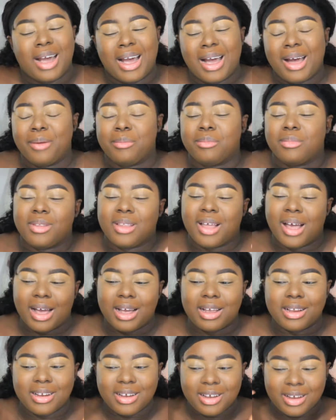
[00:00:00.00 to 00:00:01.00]
I'm not
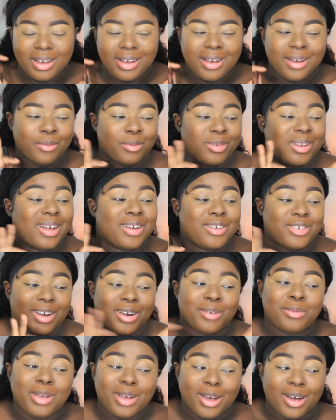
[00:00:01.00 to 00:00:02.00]
trying to
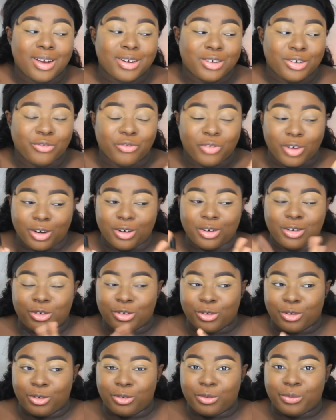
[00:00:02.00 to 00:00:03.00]
be
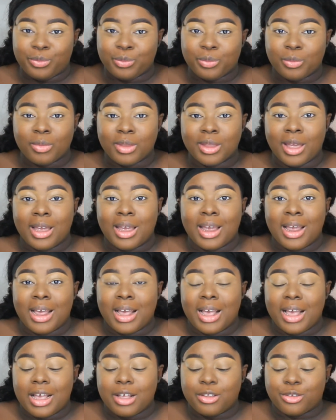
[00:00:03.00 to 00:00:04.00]
controversial.
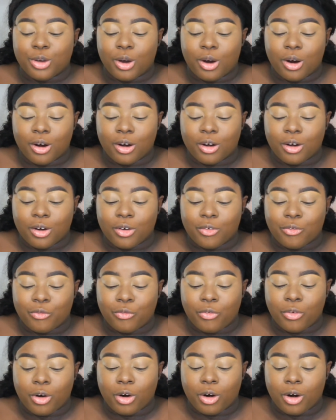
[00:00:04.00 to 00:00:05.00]
It's harder
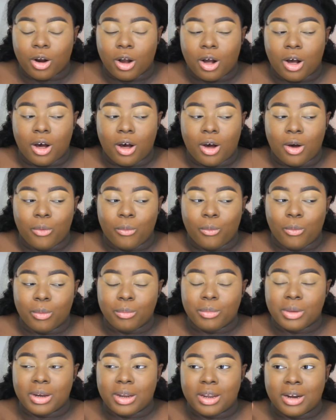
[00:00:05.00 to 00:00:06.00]
for a
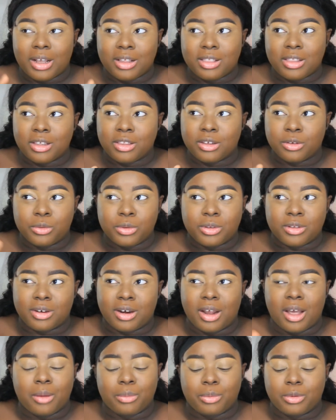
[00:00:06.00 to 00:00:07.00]
woman, and I think there was an
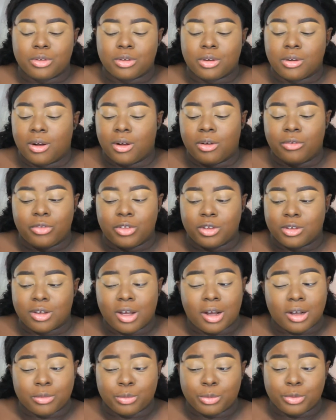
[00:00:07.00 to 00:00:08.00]
episode of this
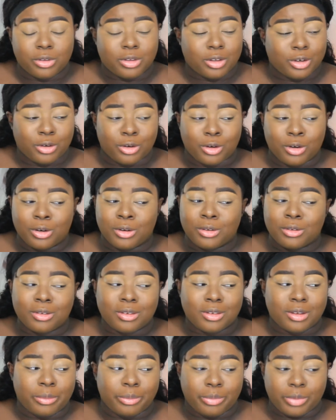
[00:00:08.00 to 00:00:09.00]
gospel singer,
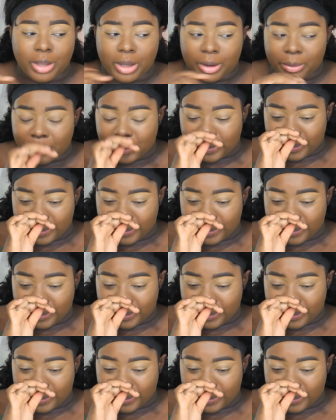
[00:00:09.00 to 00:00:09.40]
same thing.